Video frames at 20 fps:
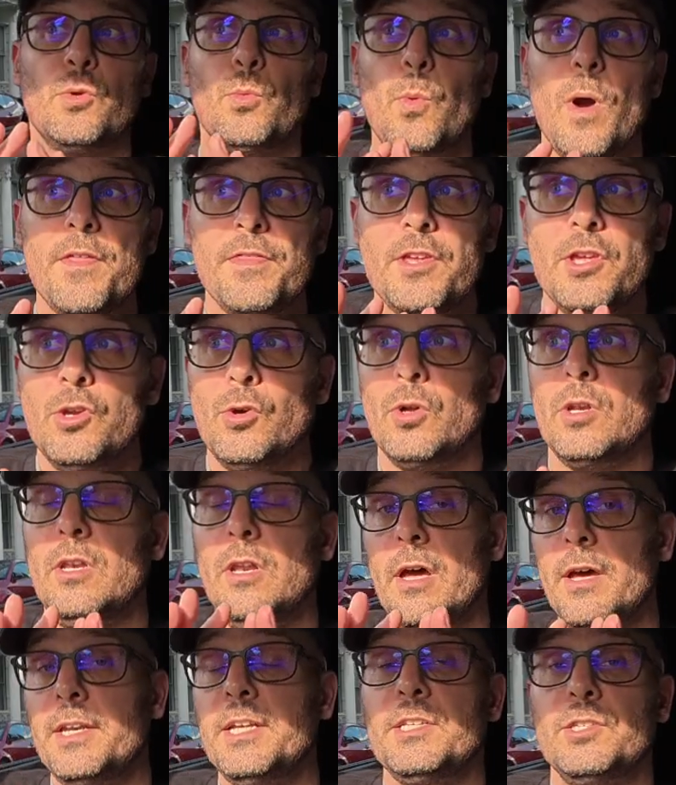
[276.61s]
whether you're
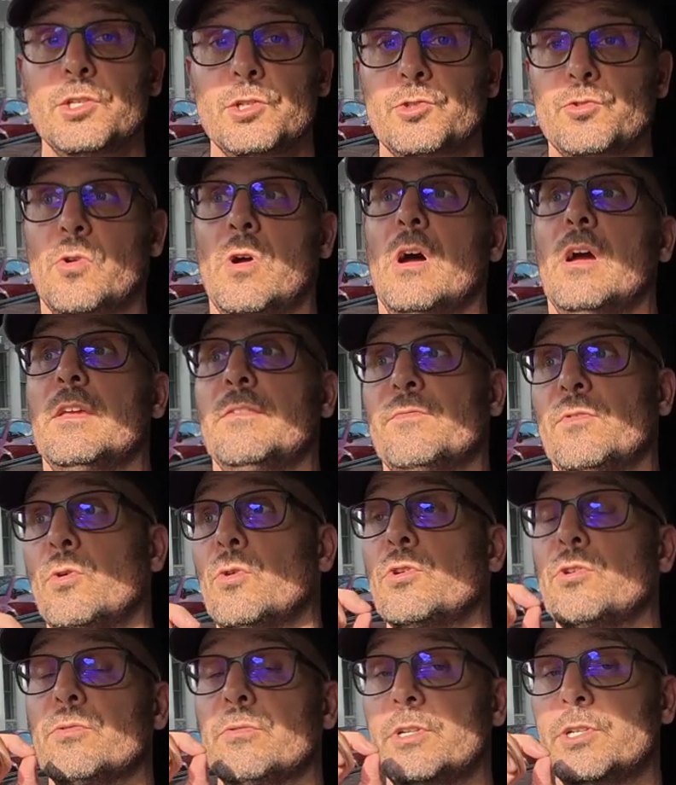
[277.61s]
learning to drive
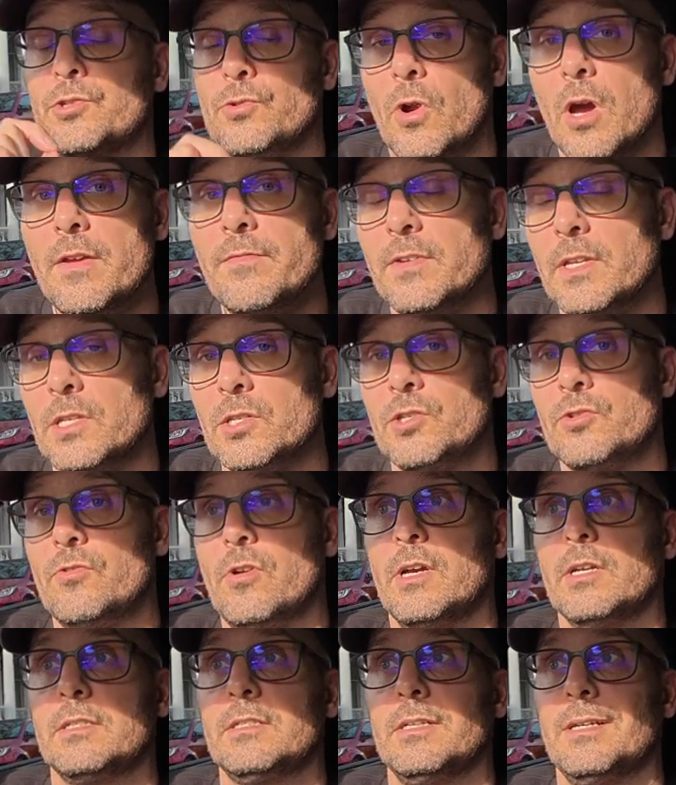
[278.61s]
or you're a driving
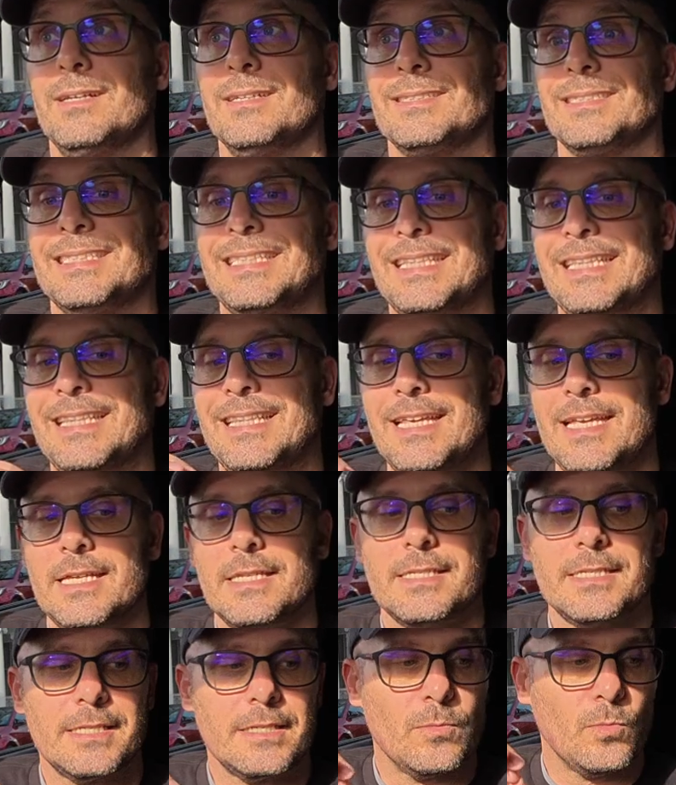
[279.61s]
instructor,
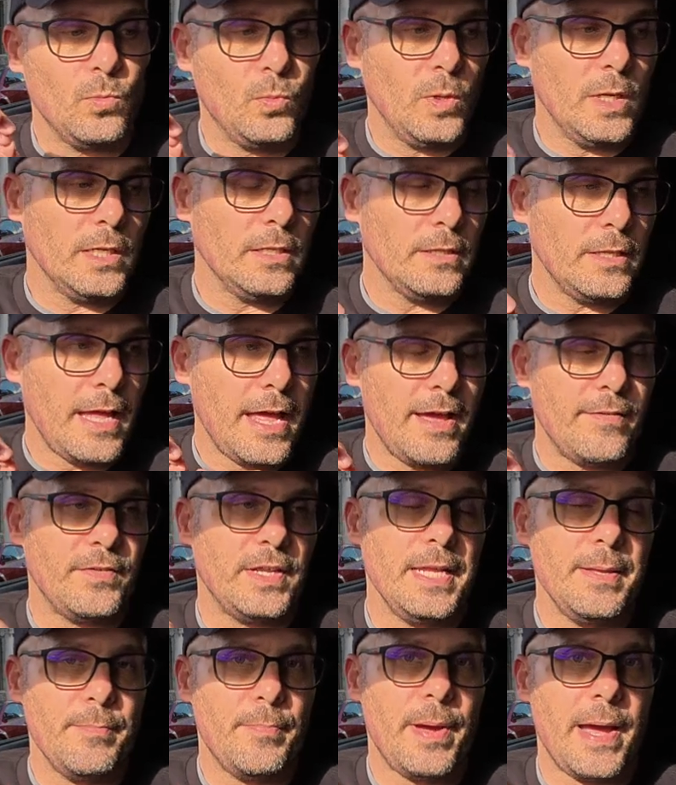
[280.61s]
this will have
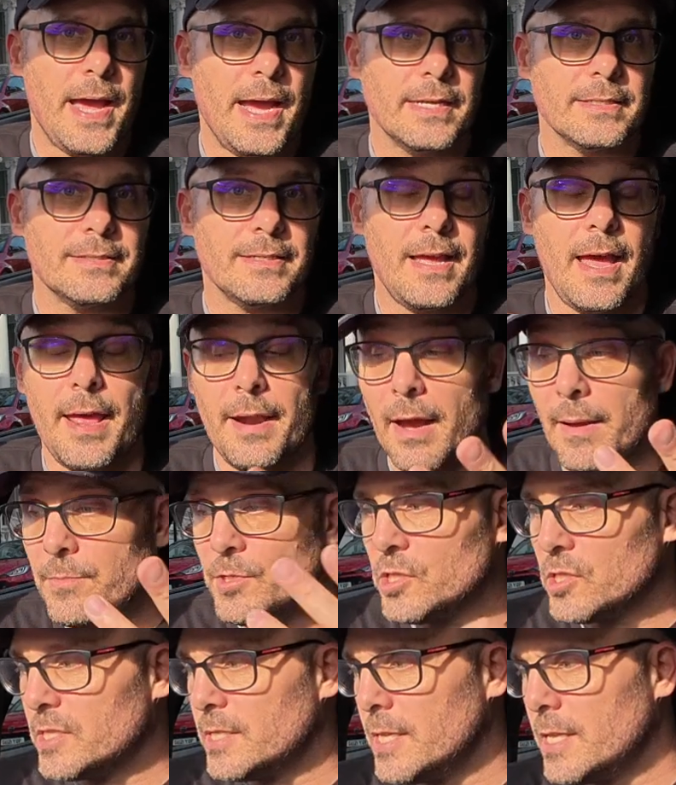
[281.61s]
an impact. And I'm
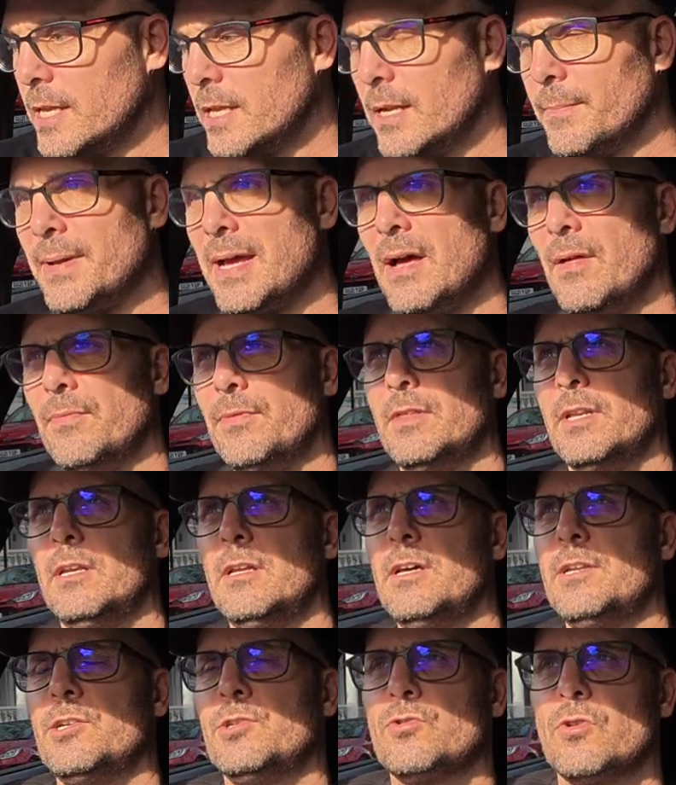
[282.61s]
just thinking about the
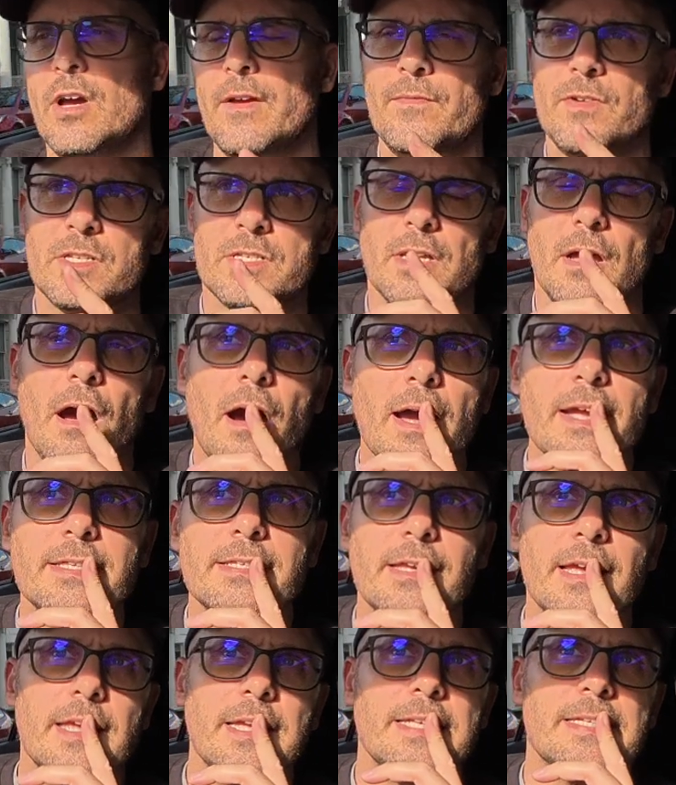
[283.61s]
learner drivers that I
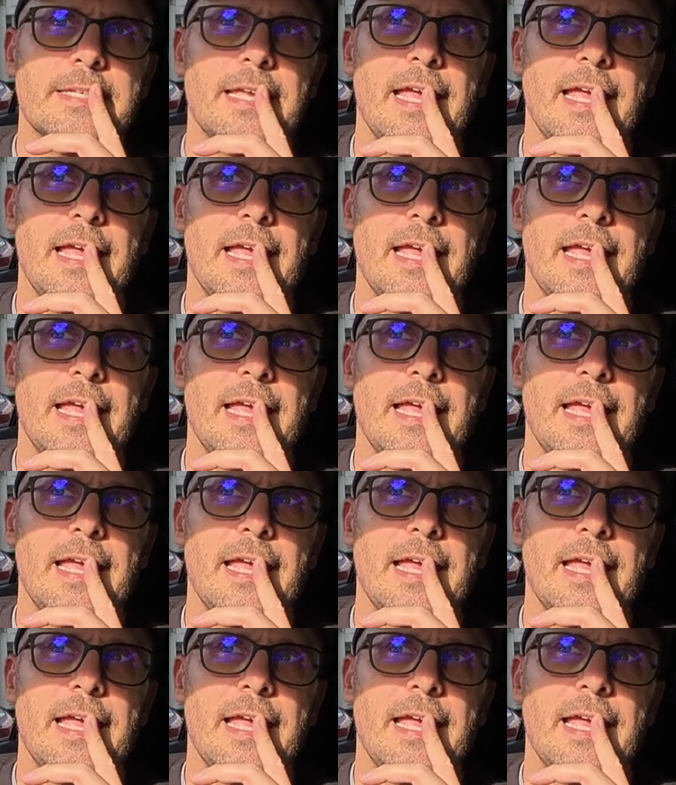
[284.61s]
take to